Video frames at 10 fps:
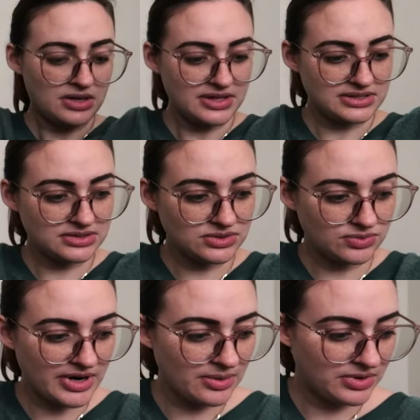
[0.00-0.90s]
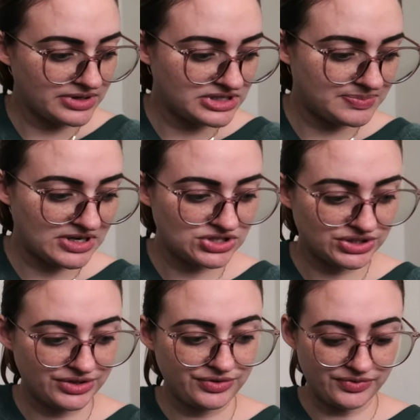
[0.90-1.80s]
this is a great one,
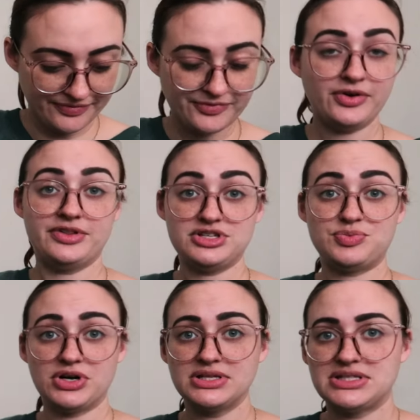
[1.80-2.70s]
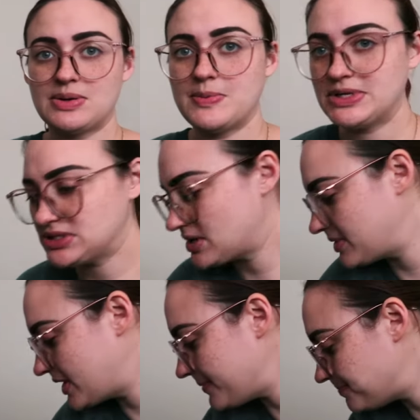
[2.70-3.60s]
especially for the spring and summer months
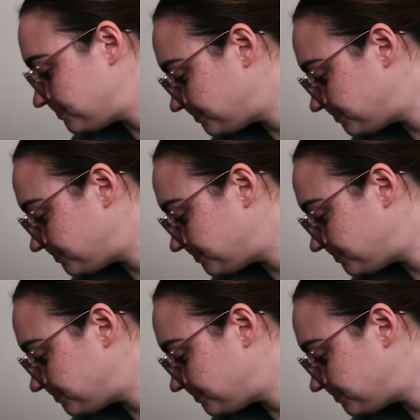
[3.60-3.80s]
coming up.